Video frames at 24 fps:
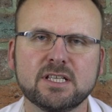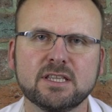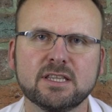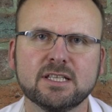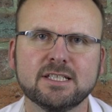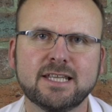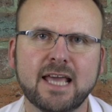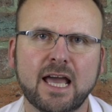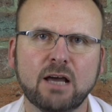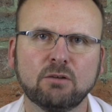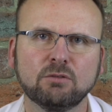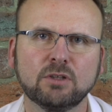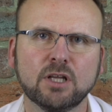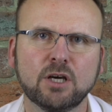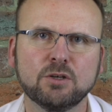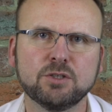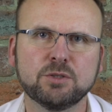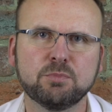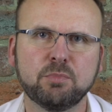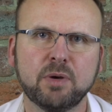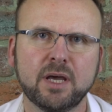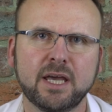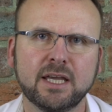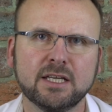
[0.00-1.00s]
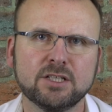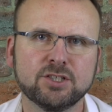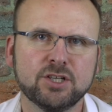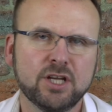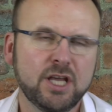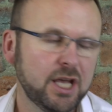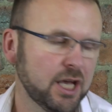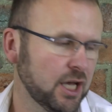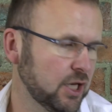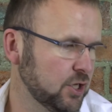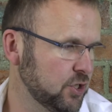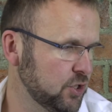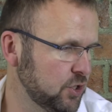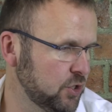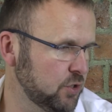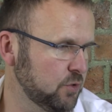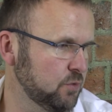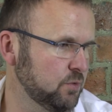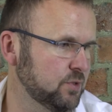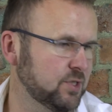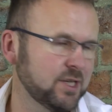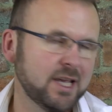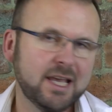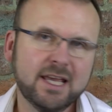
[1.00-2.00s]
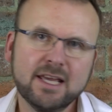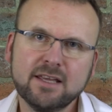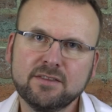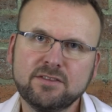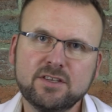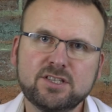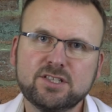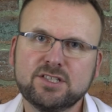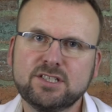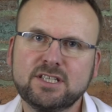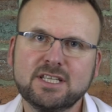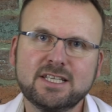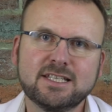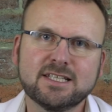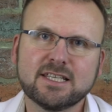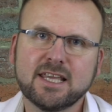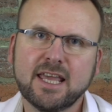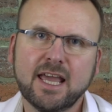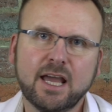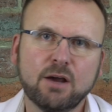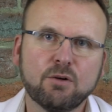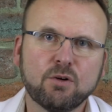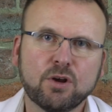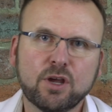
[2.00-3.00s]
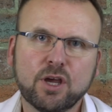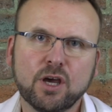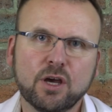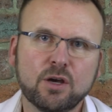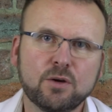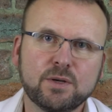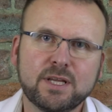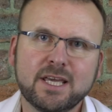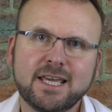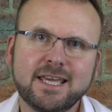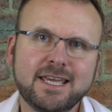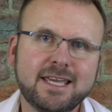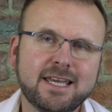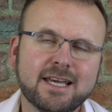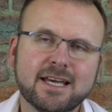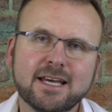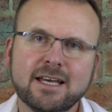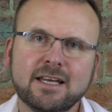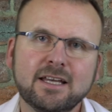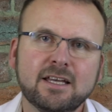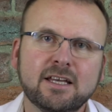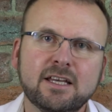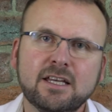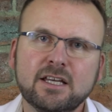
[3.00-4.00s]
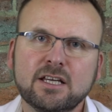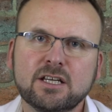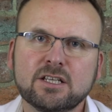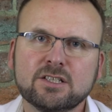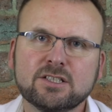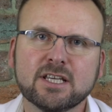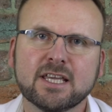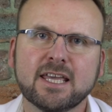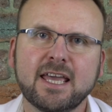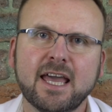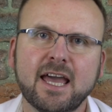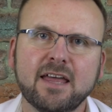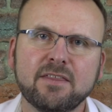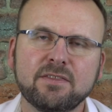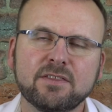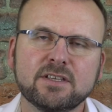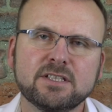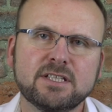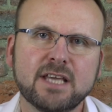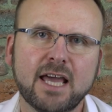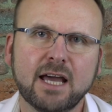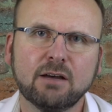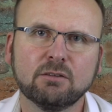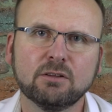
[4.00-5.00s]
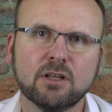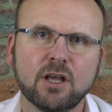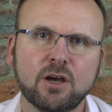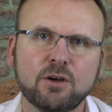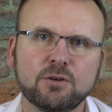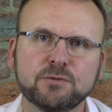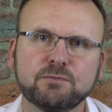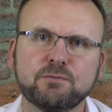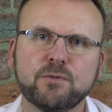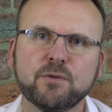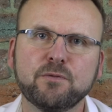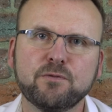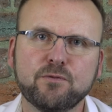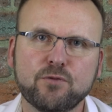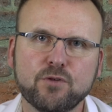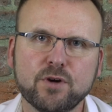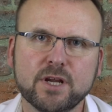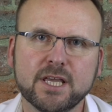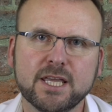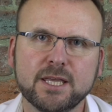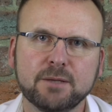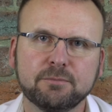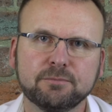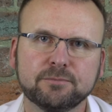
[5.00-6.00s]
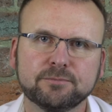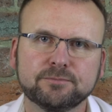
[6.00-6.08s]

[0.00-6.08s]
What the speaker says: the downloads page and use this discount code here to get the downloads for free.